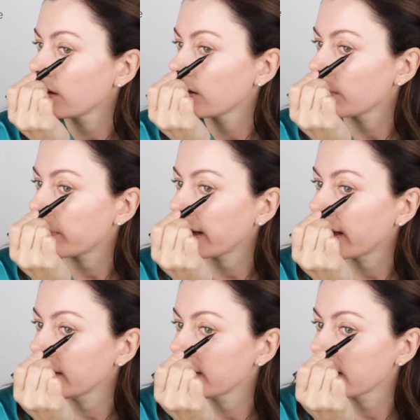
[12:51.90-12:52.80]
the
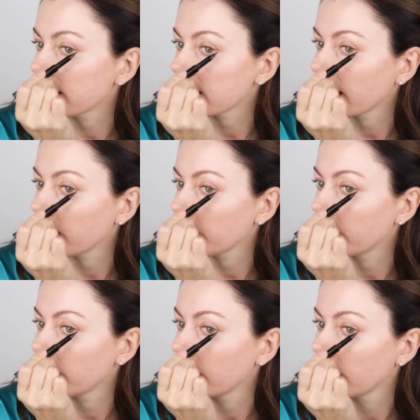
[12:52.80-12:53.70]
pen tip
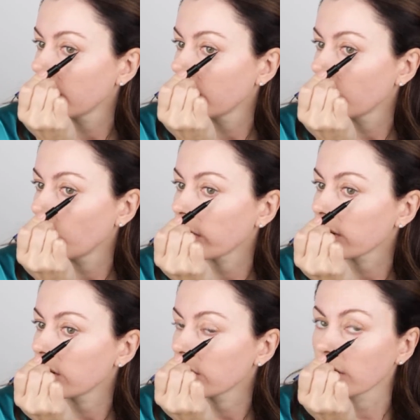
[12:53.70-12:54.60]

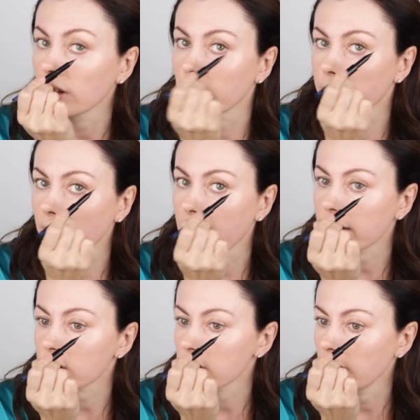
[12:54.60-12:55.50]
with the lower
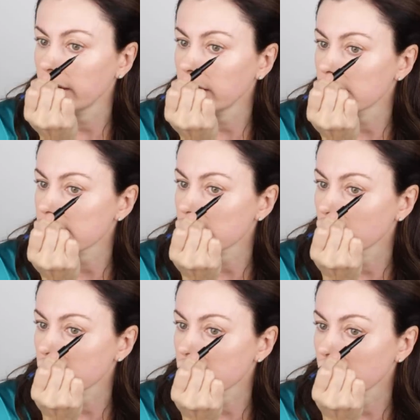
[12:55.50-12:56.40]
lash line.
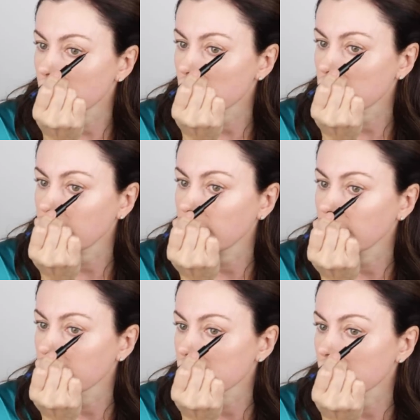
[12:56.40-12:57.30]
So essentially
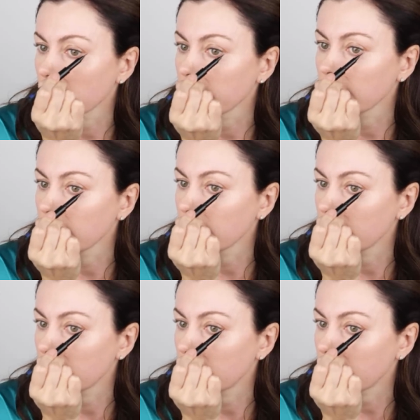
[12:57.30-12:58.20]
it's going
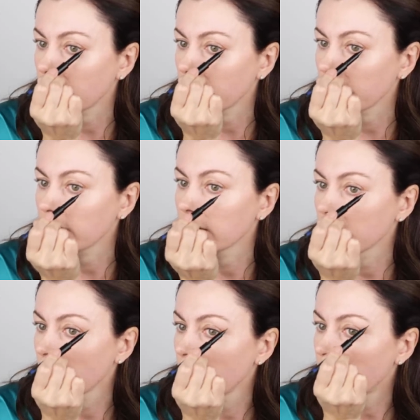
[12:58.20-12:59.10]
that way.
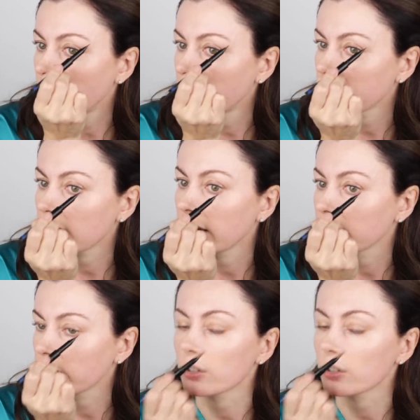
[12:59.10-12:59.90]
And that kind of